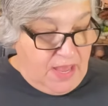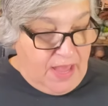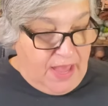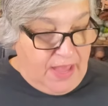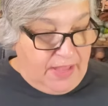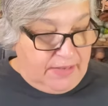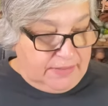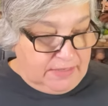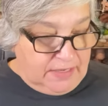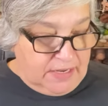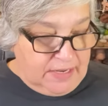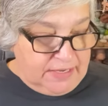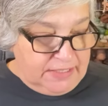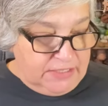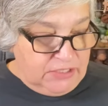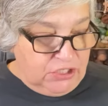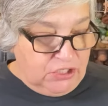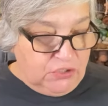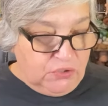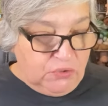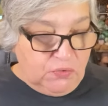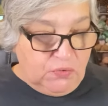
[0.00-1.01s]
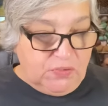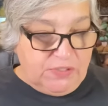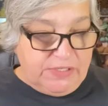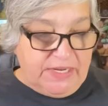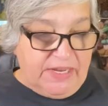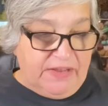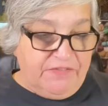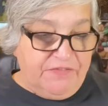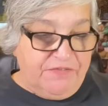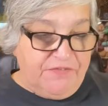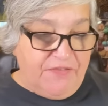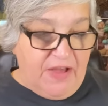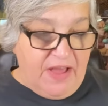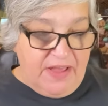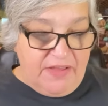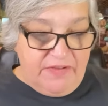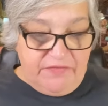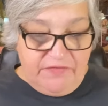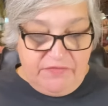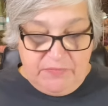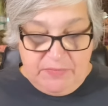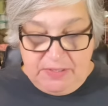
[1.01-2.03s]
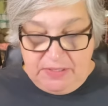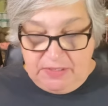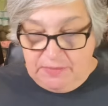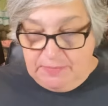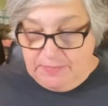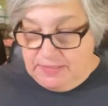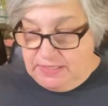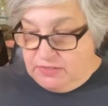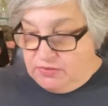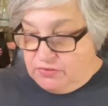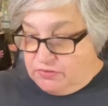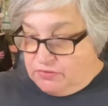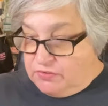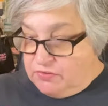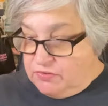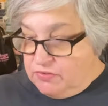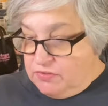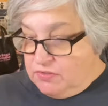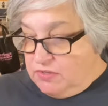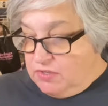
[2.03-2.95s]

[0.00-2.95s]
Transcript: And I used a 5mm